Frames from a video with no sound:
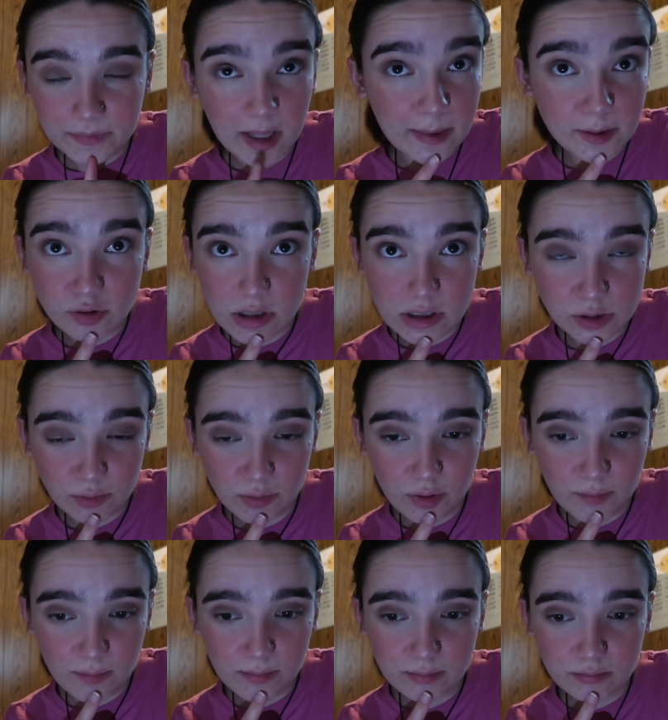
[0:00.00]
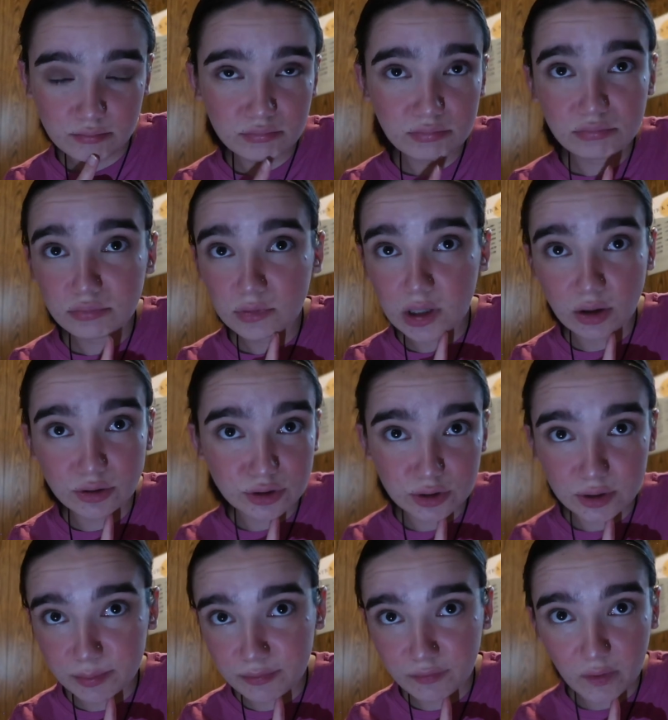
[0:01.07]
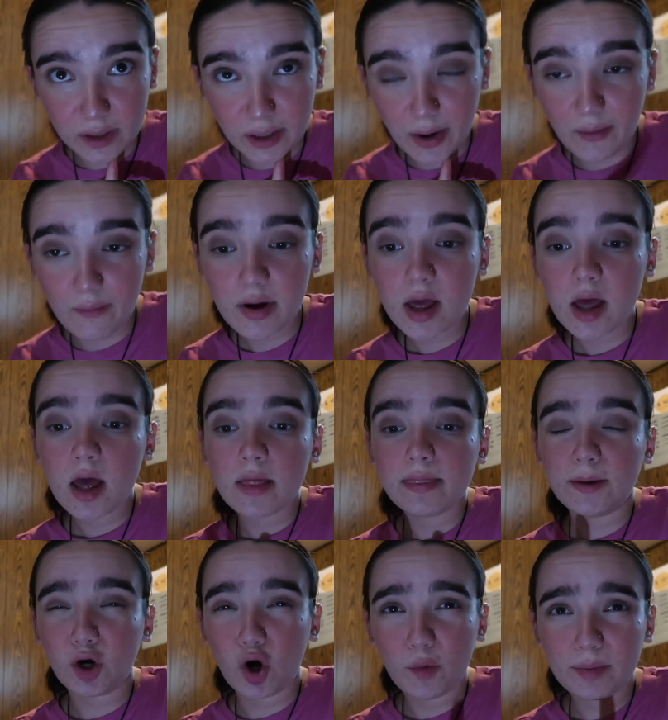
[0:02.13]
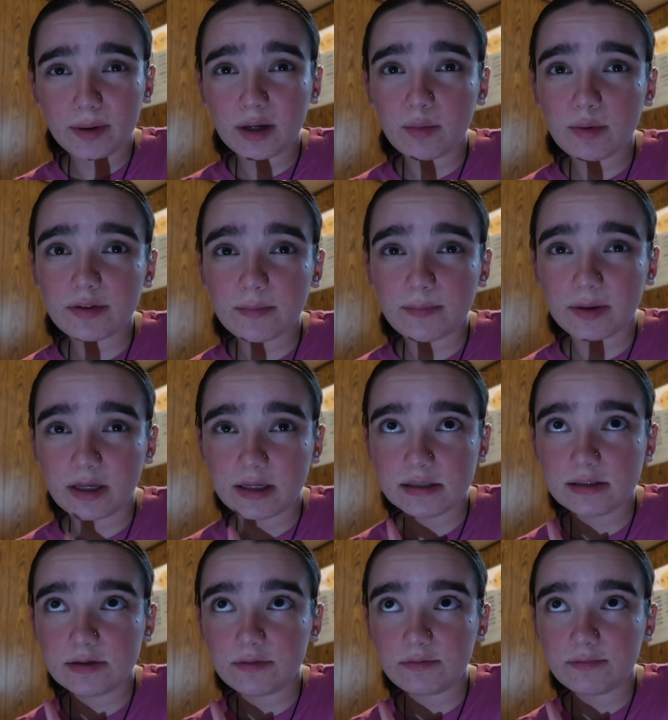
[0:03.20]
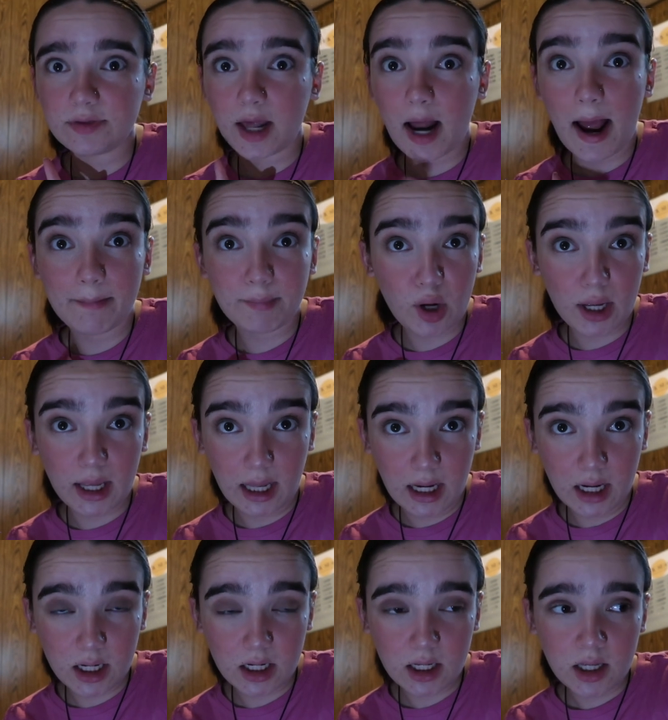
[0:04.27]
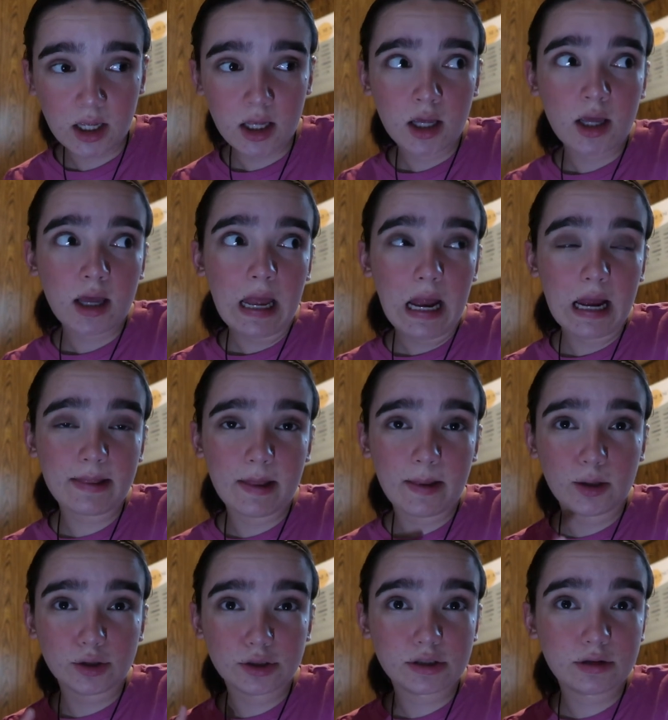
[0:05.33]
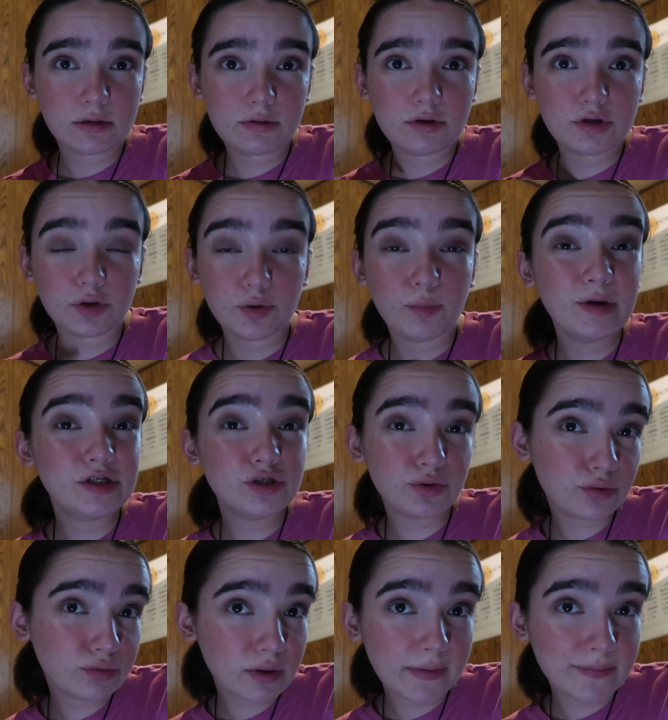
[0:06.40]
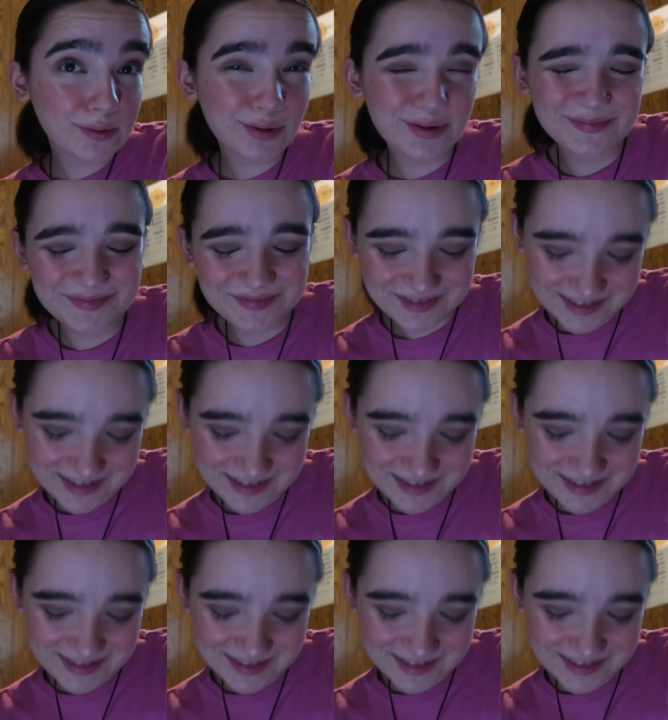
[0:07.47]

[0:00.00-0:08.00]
in the dressing room closer to Before I Go, they're opening with a piece that I'm not in. And then there's, so that we do, if you, don't,